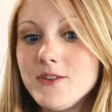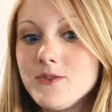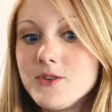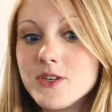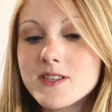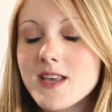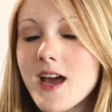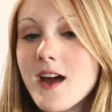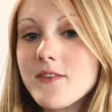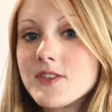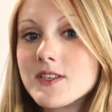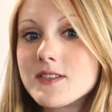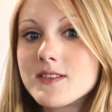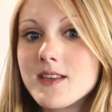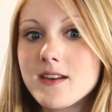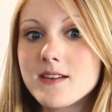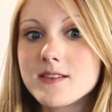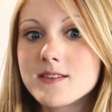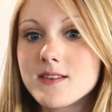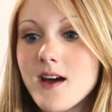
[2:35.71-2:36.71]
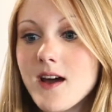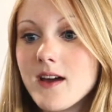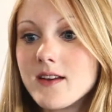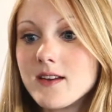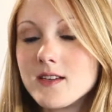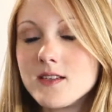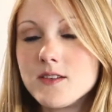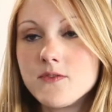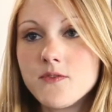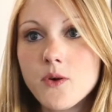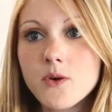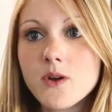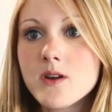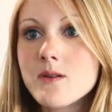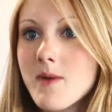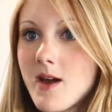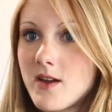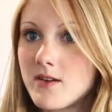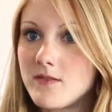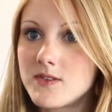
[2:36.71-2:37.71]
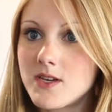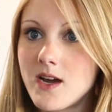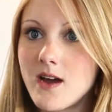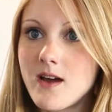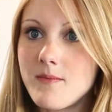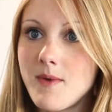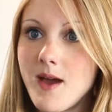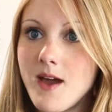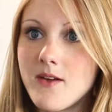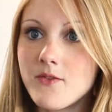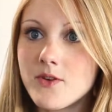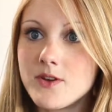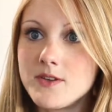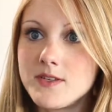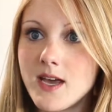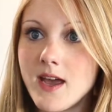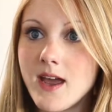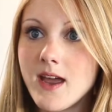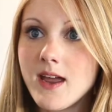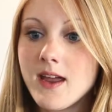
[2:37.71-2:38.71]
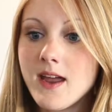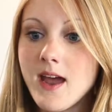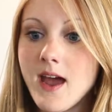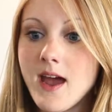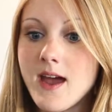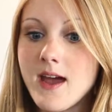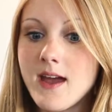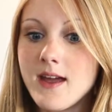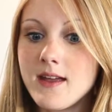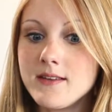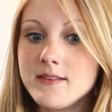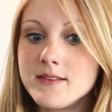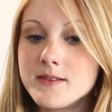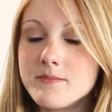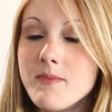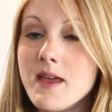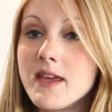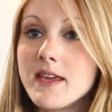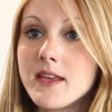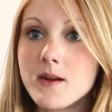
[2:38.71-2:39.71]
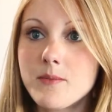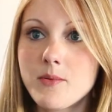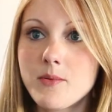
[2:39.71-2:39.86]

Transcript: You just have to set aside a devoted amount of time every day and make it a